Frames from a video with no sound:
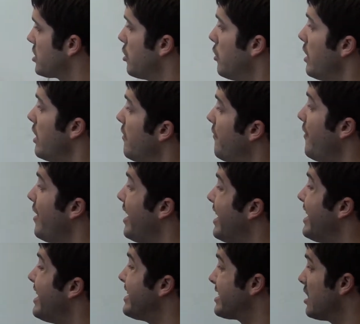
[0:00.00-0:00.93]
So if
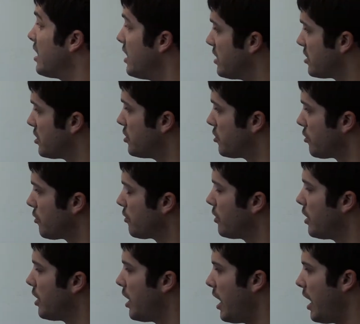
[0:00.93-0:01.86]
n is an
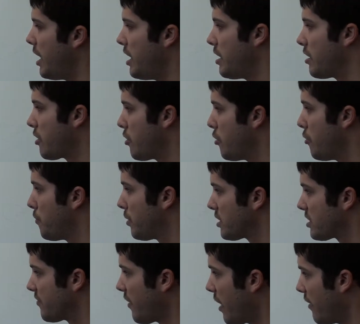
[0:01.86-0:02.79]
integer and n cubed
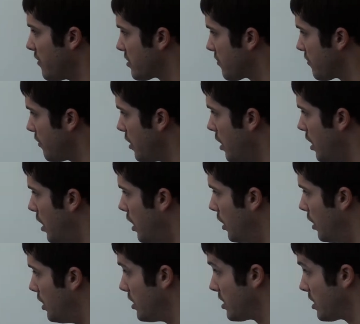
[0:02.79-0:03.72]
plus 5
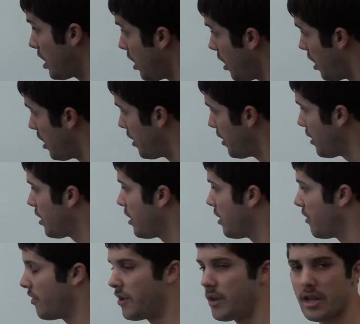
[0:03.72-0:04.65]
is odd,
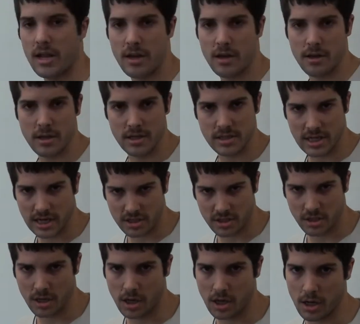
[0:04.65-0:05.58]
then n is
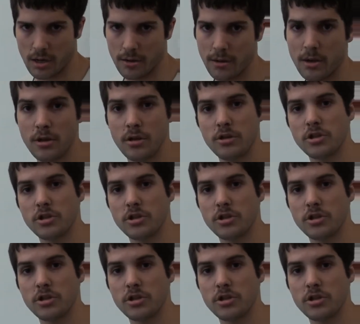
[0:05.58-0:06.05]
actually odd.